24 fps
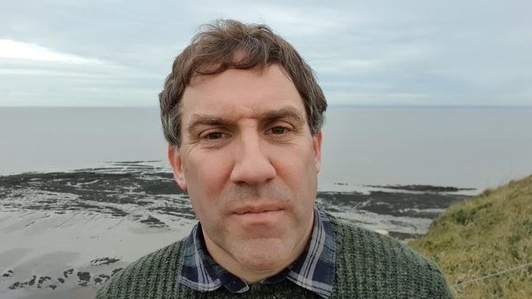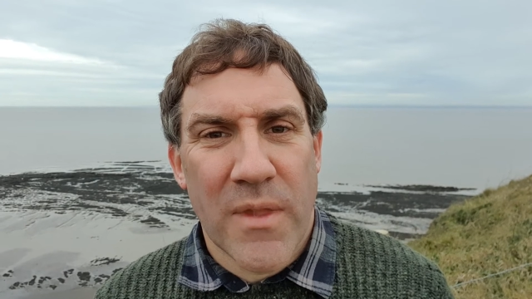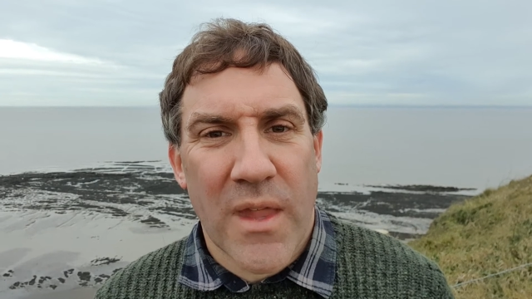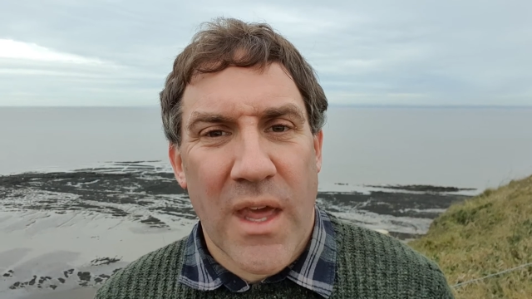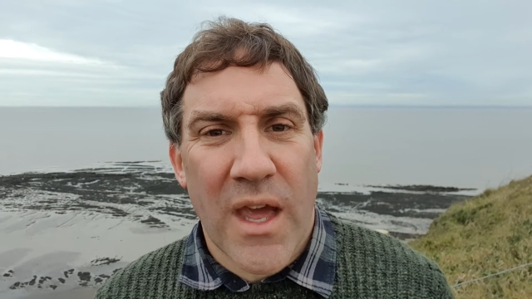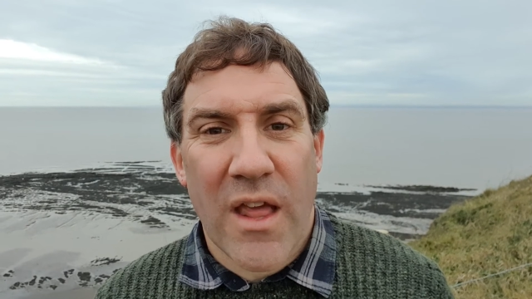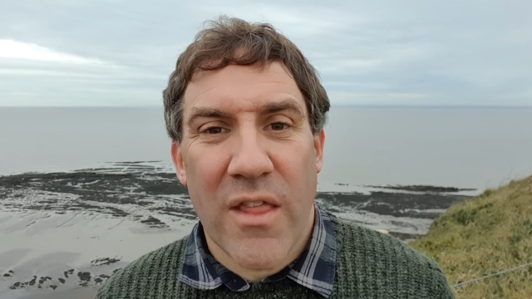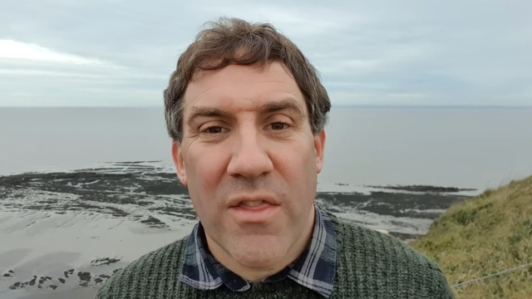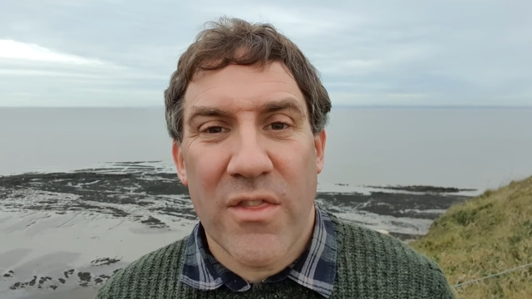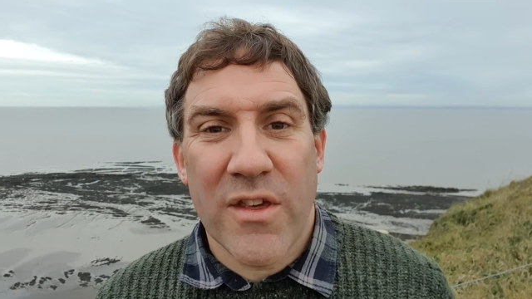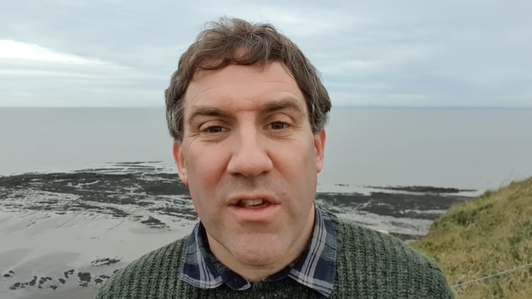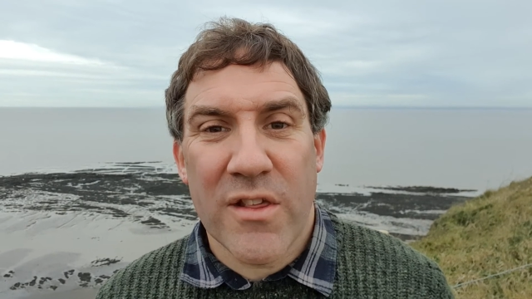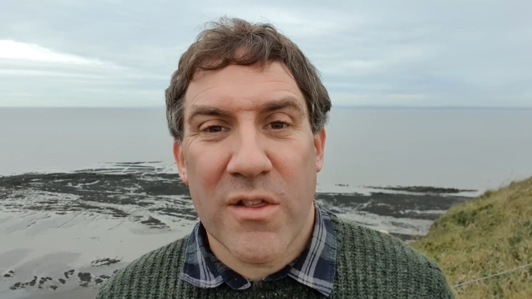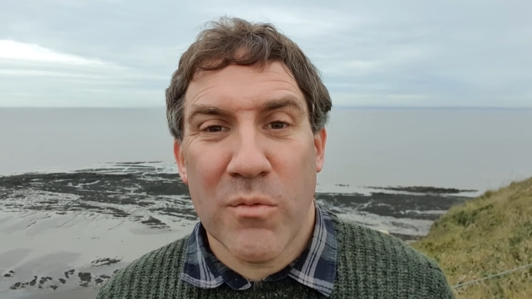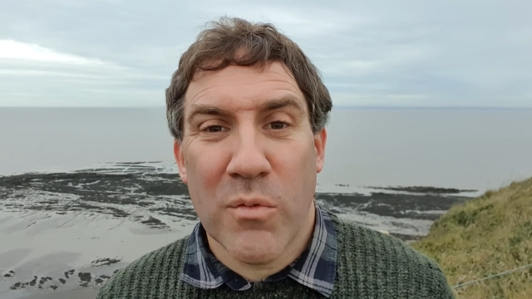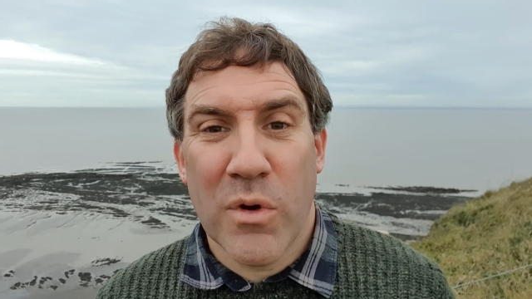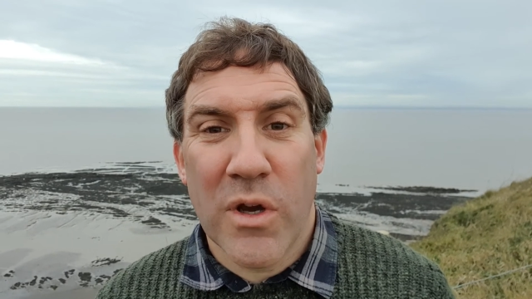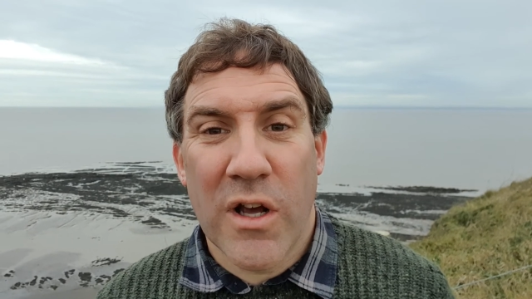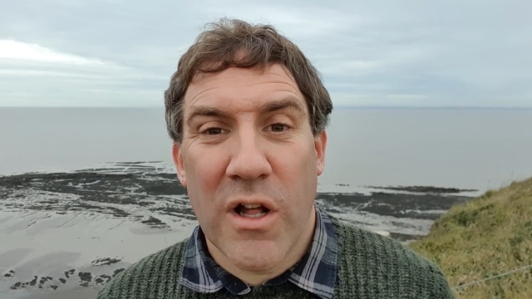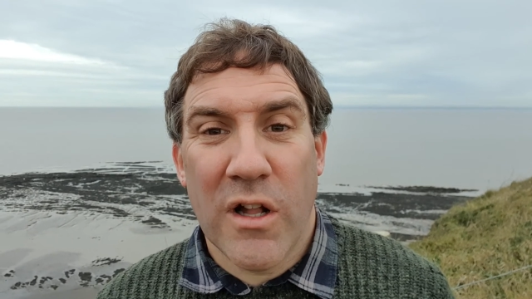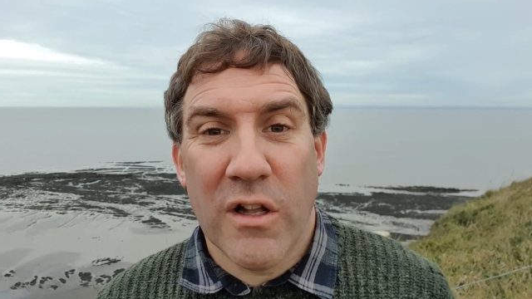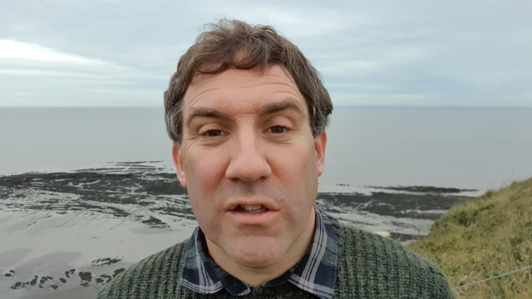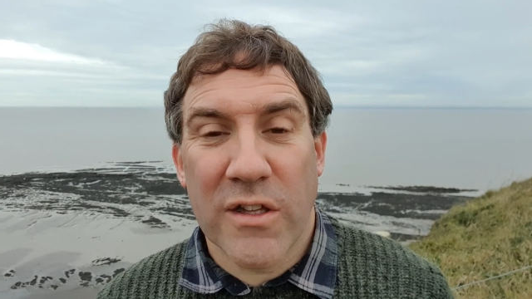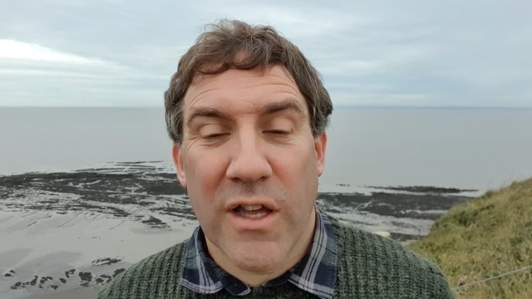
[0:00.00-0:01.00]
And this
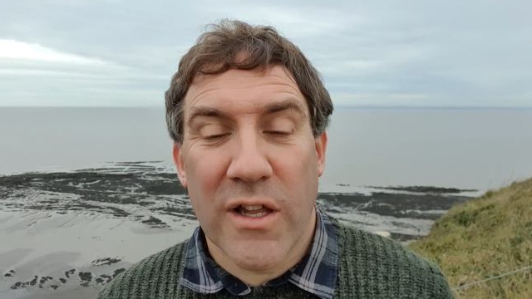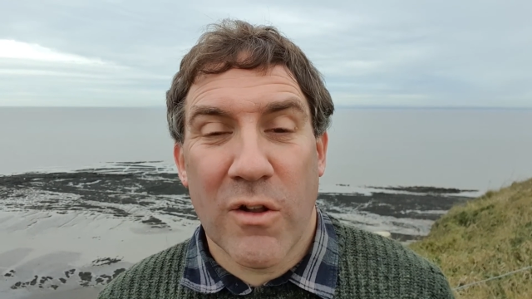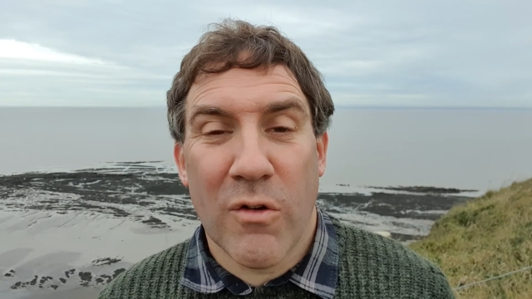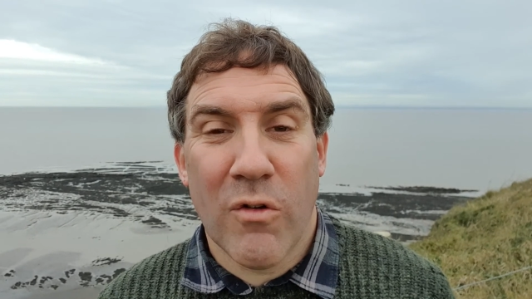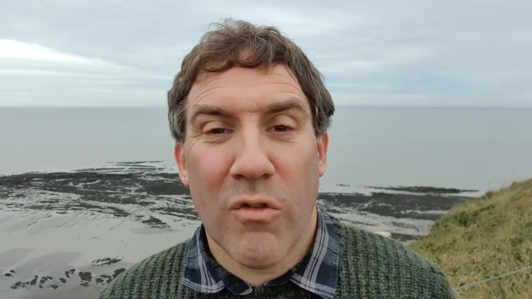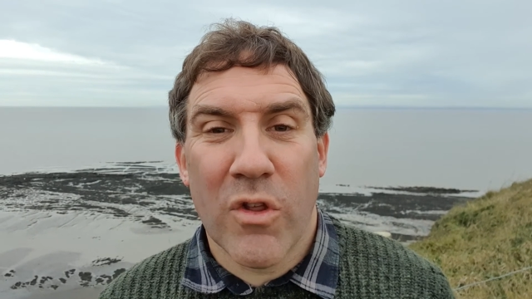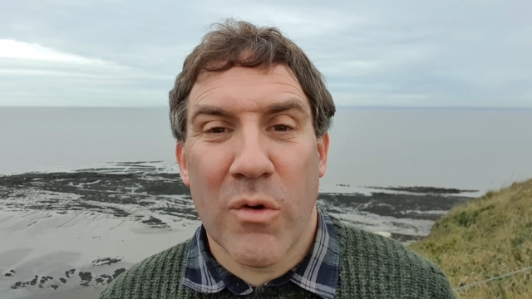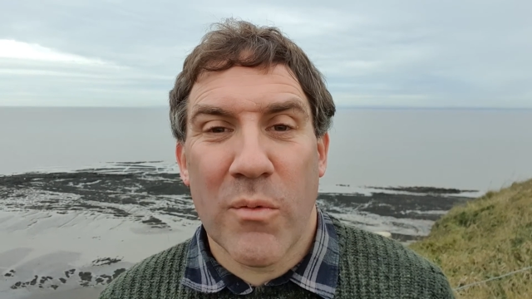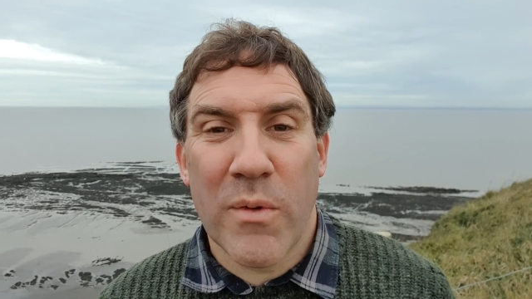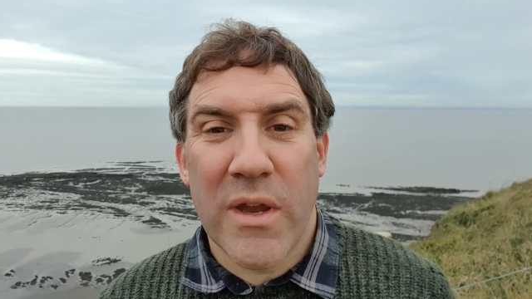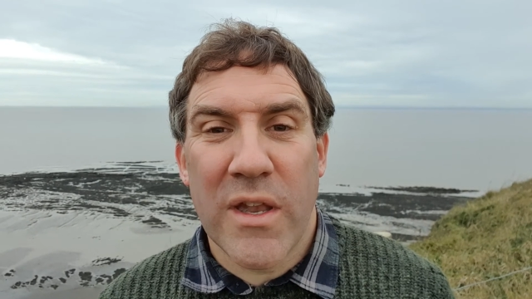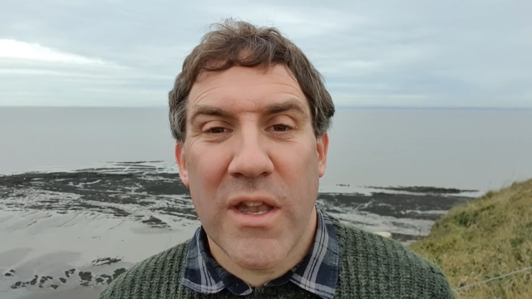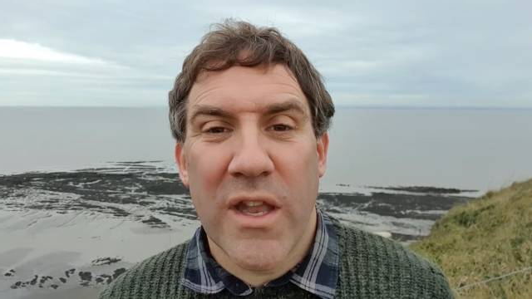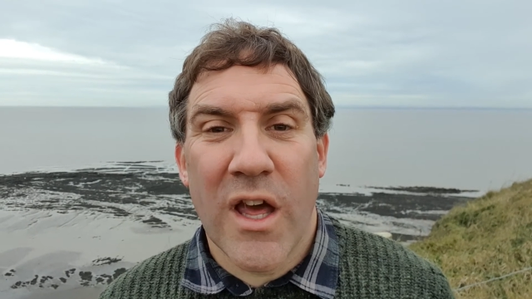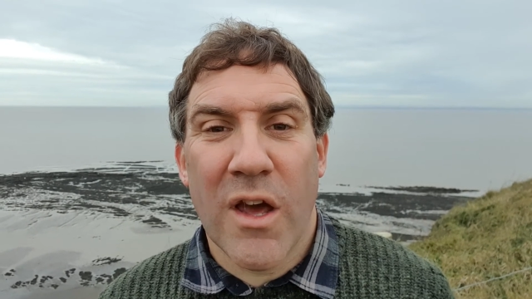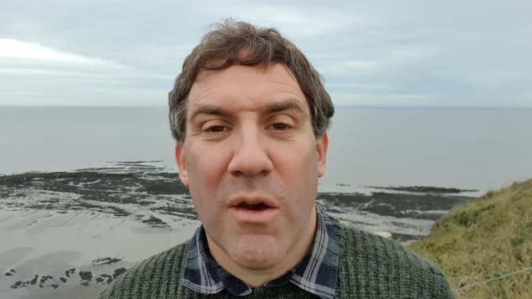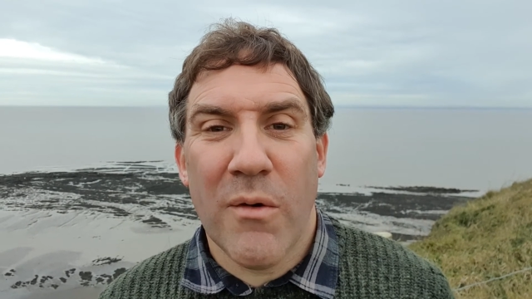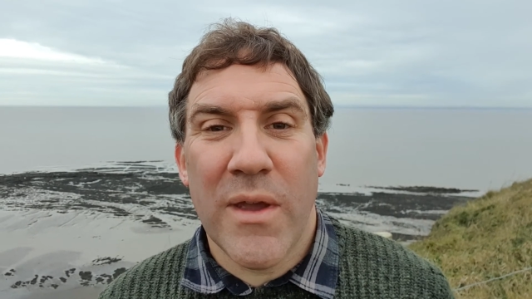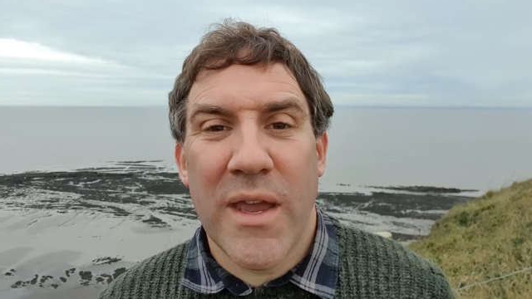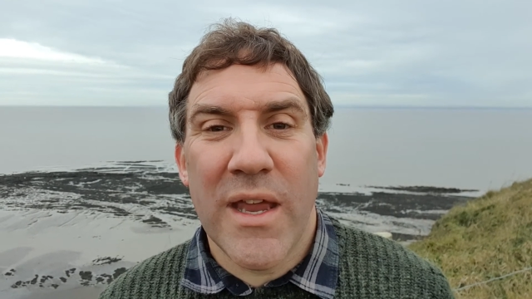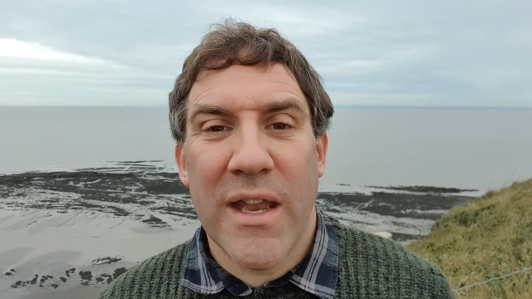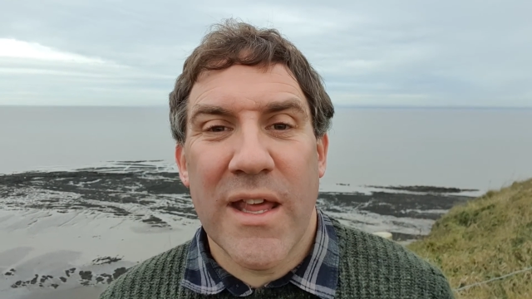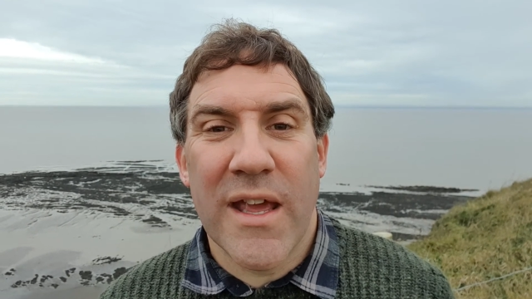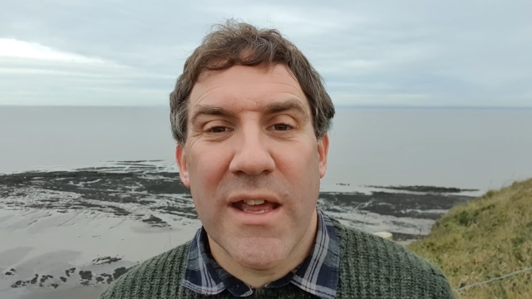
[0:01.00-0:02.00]
world and all that we know
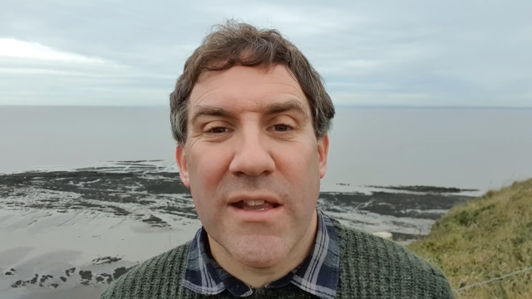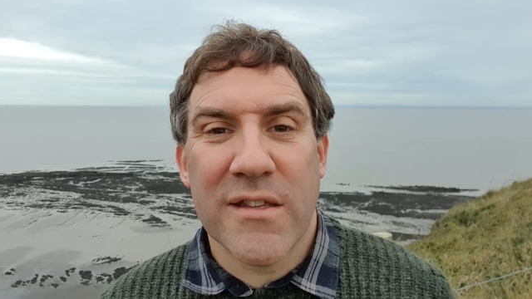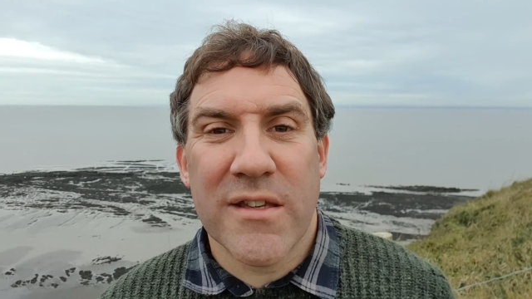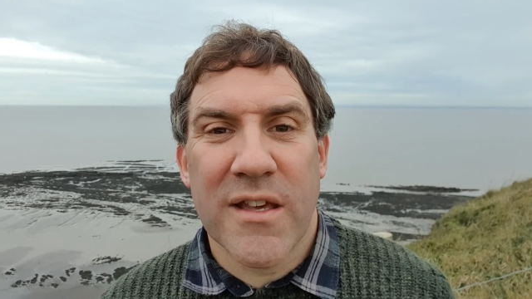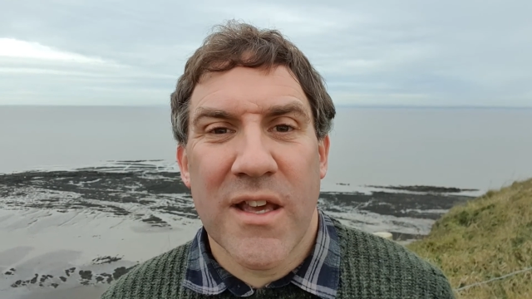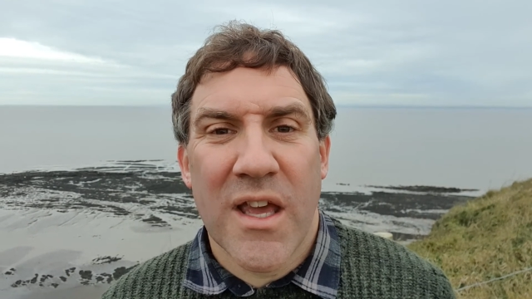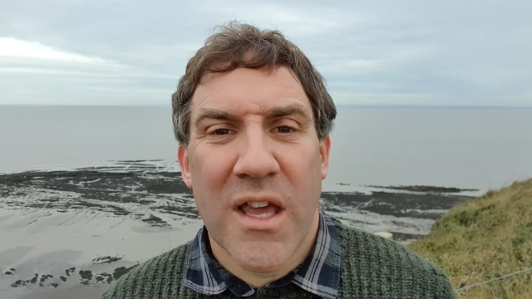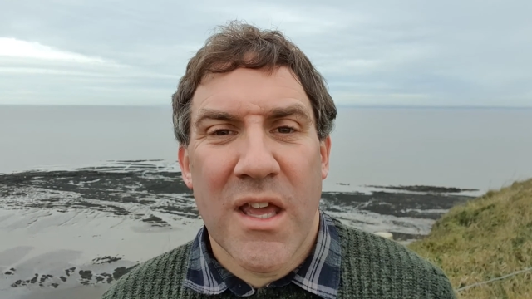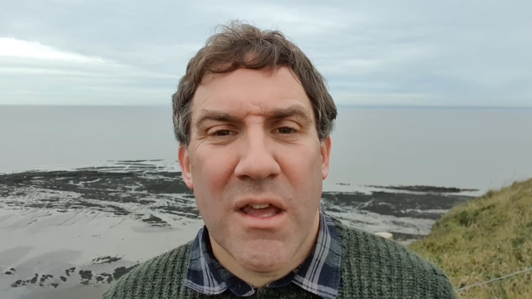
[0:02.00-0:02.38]
in it